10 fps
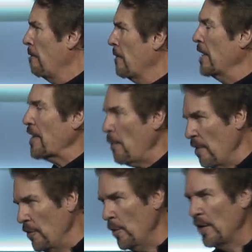As I
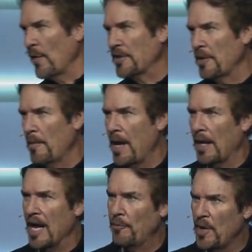review regrets in my
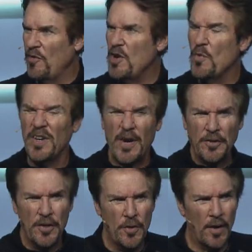life, review
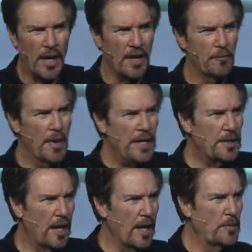regrets in your life, many
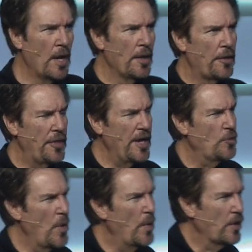times the things
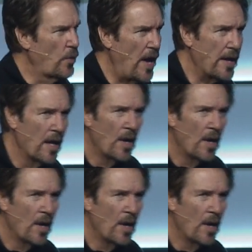we regret